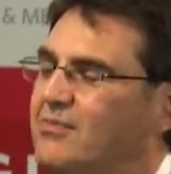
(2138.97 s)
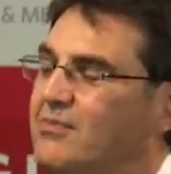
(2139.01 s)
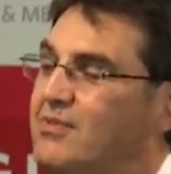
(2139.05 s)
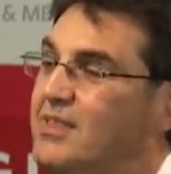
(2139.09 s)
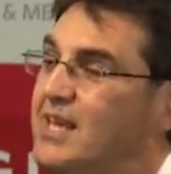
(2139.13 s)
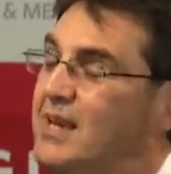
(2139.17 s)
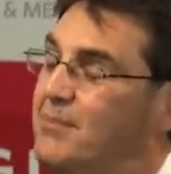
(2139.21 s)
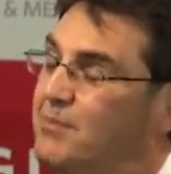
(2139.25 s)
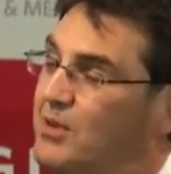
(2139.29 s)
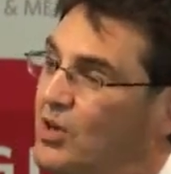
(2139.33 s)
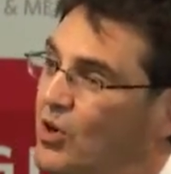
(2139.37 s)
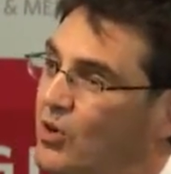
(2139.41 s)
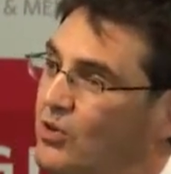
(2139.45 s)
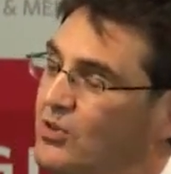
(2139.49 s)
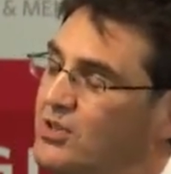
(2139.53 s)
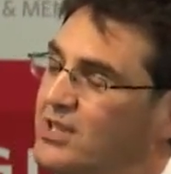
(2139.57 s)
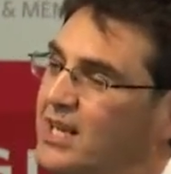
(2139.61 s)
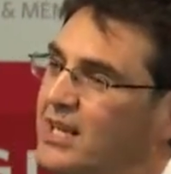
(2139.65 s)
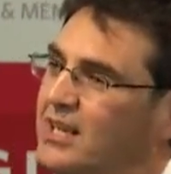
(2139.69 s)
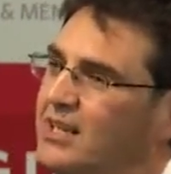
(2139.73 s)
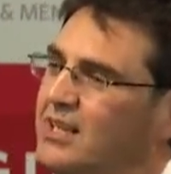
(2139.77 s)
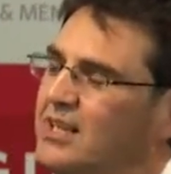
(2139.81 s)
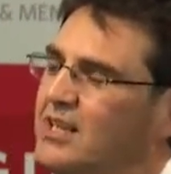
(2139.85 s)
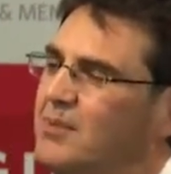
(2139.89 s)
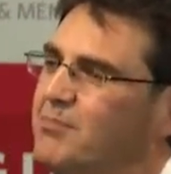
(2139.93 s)
them
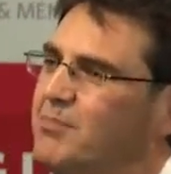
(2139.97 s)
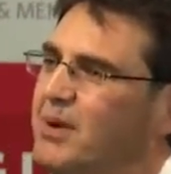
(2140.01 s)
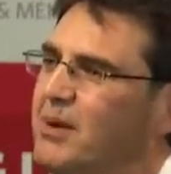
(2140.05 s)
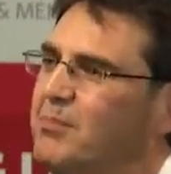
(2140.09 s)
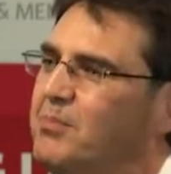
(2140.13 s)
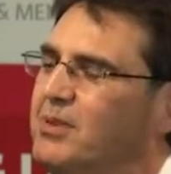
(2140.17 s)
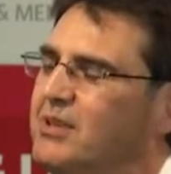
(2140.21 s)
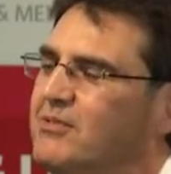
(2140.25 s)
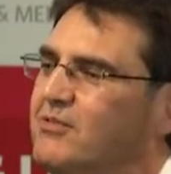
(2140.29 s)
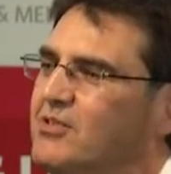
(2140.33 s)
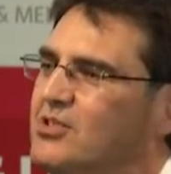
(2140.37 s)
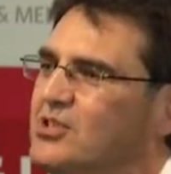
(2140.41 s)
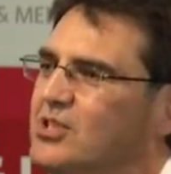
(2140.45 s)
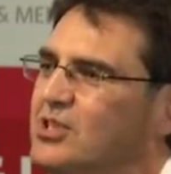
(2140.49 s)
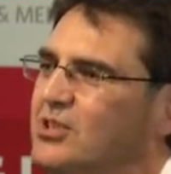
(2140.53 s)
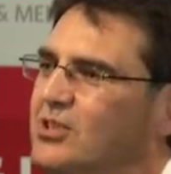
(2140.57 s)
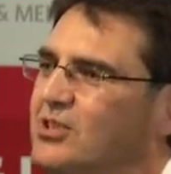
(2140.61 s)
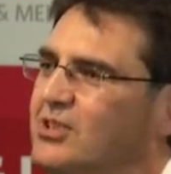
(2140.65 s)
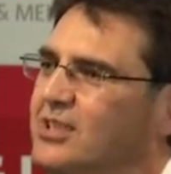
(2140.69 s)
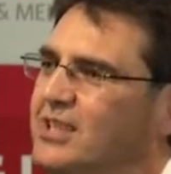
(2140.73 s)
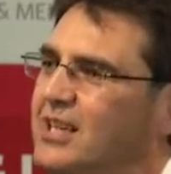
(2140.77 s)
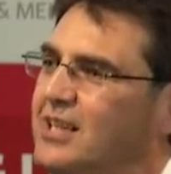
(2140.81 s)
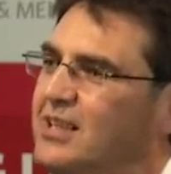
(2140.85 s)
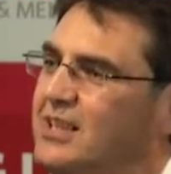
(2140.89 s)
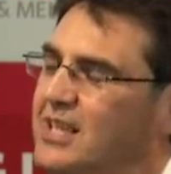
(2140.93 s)
contacting the public
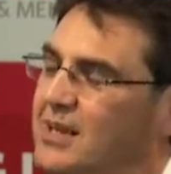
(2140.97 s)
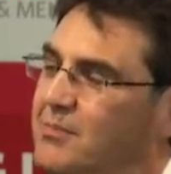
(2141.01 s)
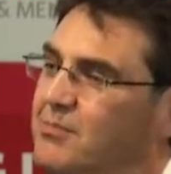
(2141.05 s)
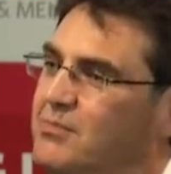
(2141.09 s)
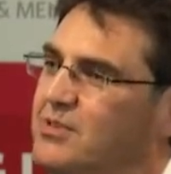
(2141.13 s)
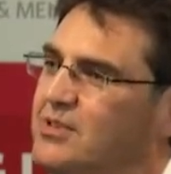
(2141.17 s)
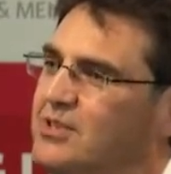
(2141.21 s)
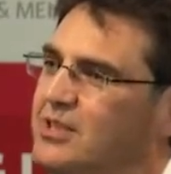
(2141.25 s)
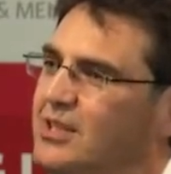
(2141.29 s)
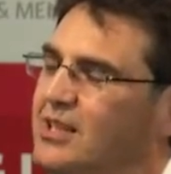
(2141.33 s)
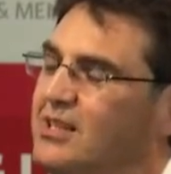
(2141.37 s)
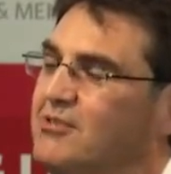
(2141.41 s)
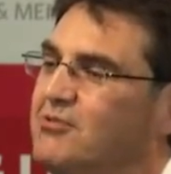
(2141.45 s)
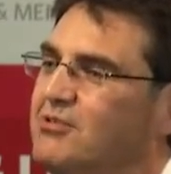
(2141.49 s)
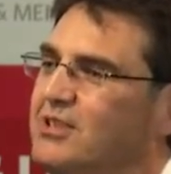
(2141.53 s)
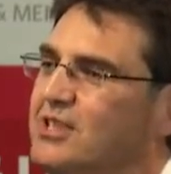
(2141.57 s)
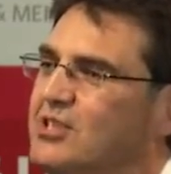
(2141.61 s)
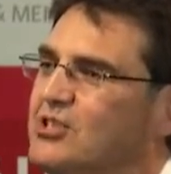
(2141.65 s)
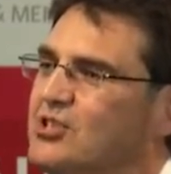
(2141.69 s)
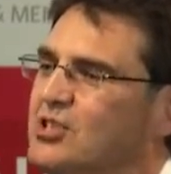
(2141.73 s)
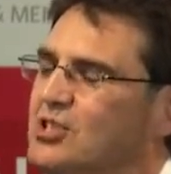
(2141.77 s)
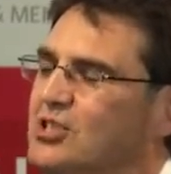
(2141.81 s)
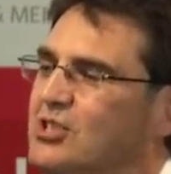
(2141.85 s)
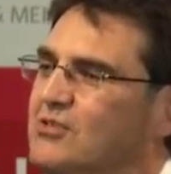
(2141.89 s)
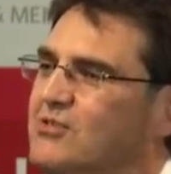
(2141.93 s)
facility and them delivering
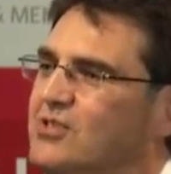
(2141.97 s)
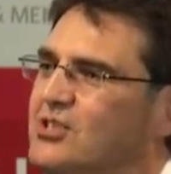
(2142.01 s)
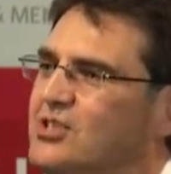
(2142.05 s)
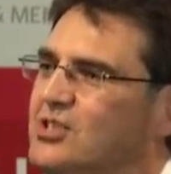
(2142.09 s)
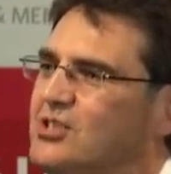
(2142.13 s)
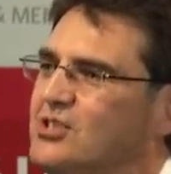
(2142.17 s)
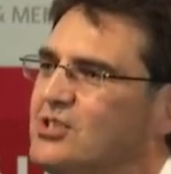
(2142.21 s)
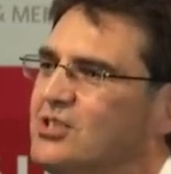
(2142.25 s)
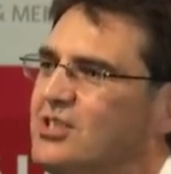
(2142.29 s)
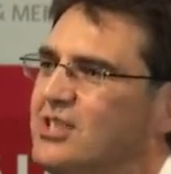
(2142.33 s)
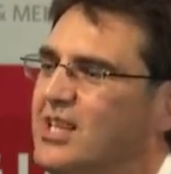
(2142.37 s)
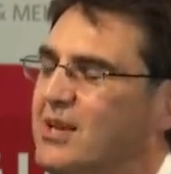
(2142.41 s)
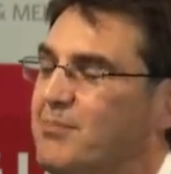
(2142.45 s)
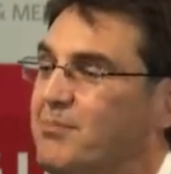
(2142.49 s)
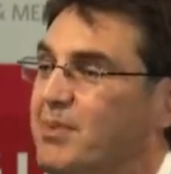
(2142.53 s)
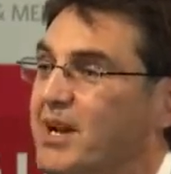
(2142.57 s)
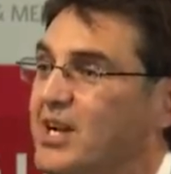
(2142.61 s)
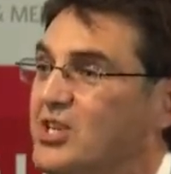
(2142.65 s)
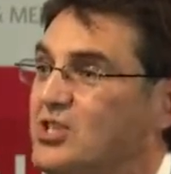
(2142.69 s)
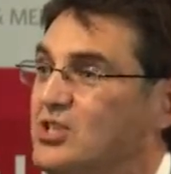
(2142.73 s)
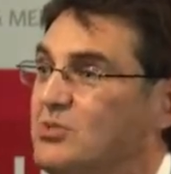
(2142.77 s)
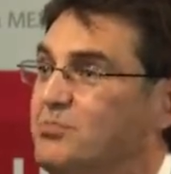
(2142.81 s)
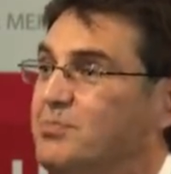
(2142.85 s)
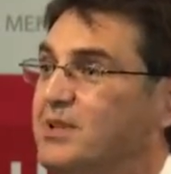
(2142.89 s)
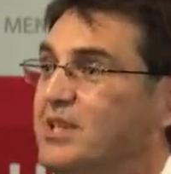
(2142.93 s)
services to that
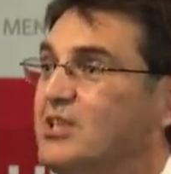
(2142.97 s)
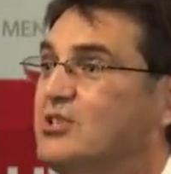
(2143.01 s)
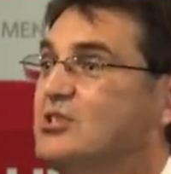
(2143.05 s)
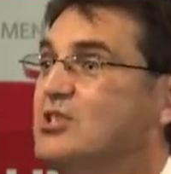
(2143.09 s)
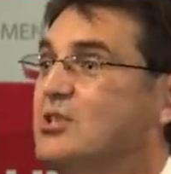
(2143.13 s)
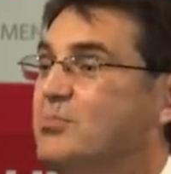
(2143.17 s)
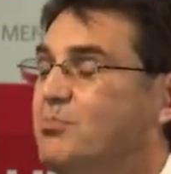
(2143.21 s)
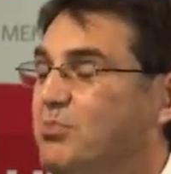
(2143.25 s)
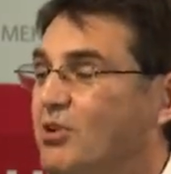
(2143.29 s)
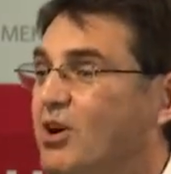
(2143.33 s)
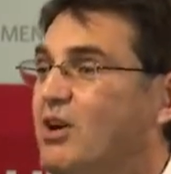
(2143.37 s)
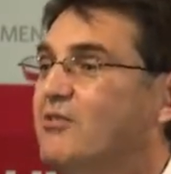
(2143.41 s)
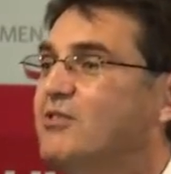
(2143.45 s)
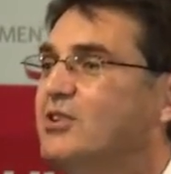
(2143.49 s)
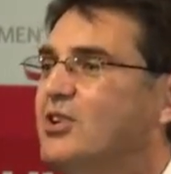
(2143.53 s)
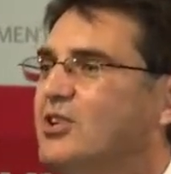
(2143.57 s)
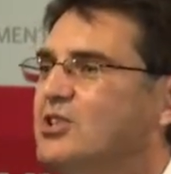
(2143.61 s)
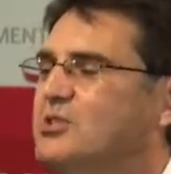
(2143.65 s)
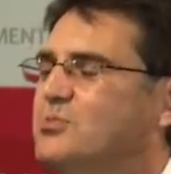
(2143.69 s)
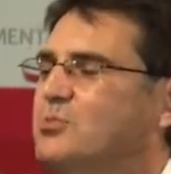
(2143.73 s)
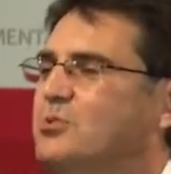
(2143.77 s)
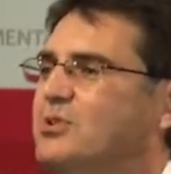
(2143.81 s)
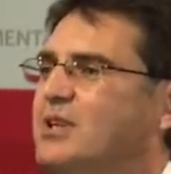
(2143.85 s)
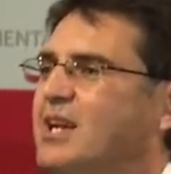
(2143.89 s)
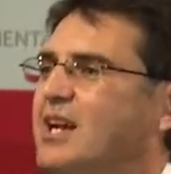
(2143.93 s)
patient because the private
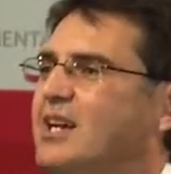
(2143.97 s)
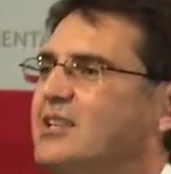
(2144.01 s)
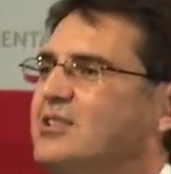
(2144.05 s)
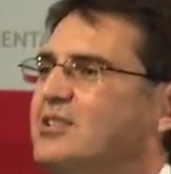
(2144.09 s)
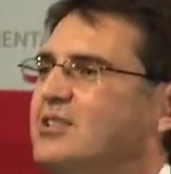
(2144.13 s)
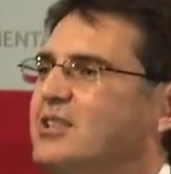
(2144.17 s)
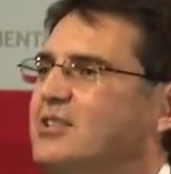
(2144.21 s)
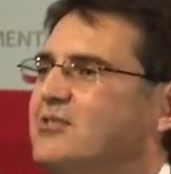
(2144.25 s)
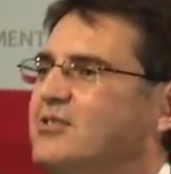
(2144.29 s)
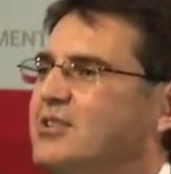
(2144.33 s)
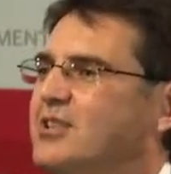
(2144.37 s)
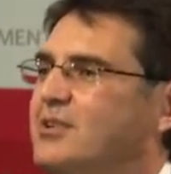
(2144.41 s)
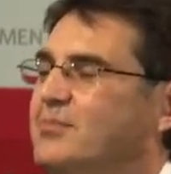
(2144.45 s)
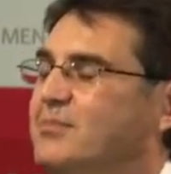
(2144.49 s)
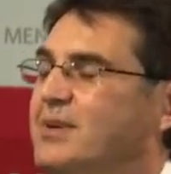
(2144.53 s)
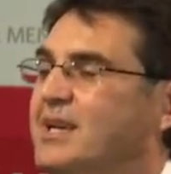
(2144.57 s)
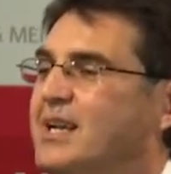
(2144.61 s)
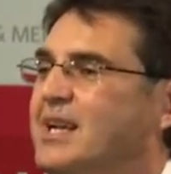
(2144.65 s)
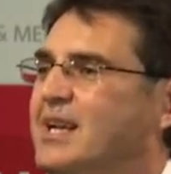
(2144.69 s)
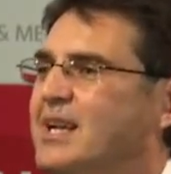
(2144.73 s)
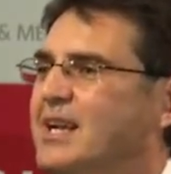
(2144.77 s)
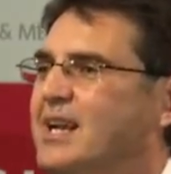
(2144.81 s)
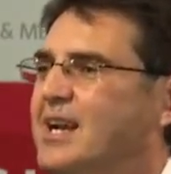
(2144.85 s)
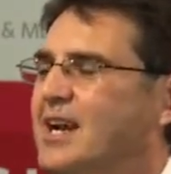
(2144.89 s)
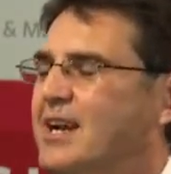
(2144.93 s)
hospital can't deliver them,
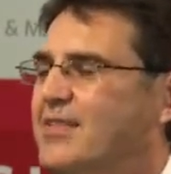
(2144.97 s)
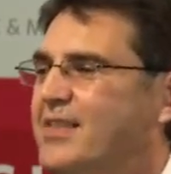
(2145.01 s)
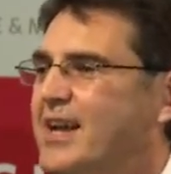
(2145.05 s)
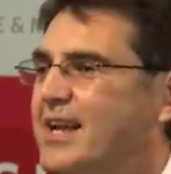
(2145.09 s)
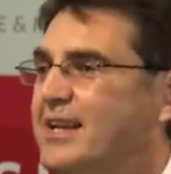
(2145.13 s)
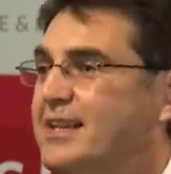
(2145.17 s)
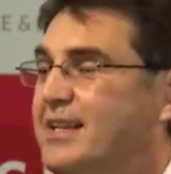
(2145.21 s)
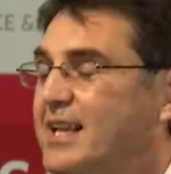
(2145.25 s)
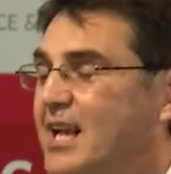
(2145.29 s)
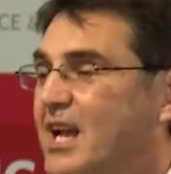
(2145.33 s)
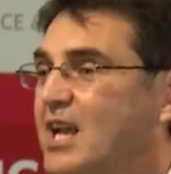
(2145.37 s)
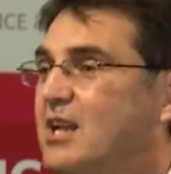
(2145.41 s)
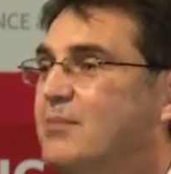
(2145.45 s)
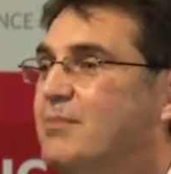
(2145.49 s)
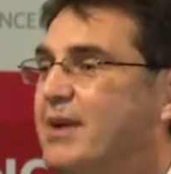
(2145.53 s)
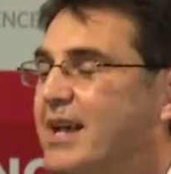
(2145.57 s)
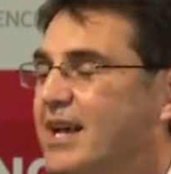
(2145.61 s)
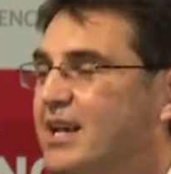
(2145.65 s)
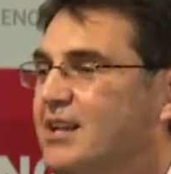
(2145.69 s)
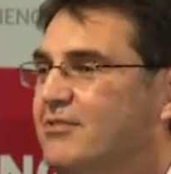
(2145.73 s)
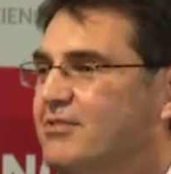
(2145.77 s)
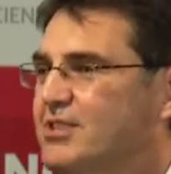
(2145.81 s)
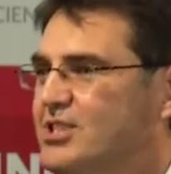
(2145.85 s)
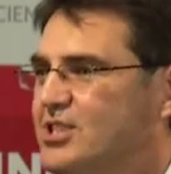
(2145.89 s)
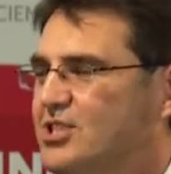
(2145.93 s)
and that came
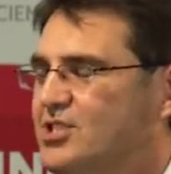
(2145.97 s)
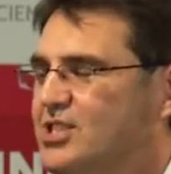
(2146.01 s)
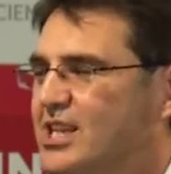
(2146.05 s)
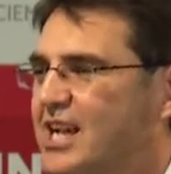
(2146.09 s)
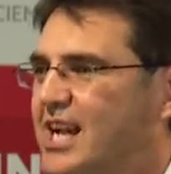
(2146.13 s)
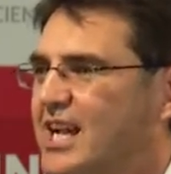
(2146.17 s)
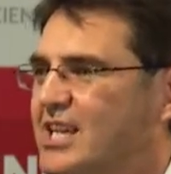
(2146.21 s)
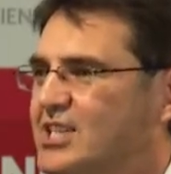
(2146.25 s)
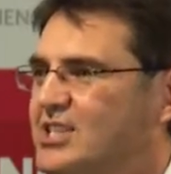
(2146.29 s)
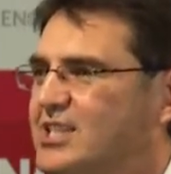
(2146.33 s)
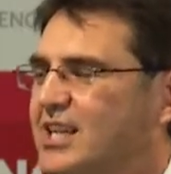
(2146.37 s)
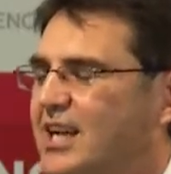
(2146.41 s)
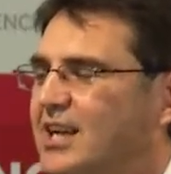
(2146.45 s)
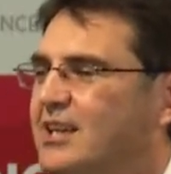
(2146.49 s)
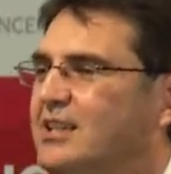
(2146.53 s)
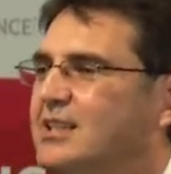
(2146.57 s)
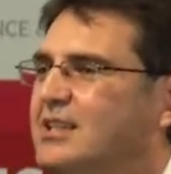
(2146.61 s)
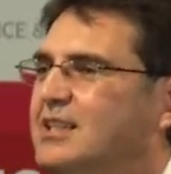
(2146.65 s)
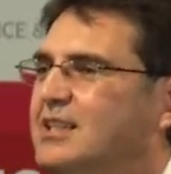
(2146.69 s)
out of a disaster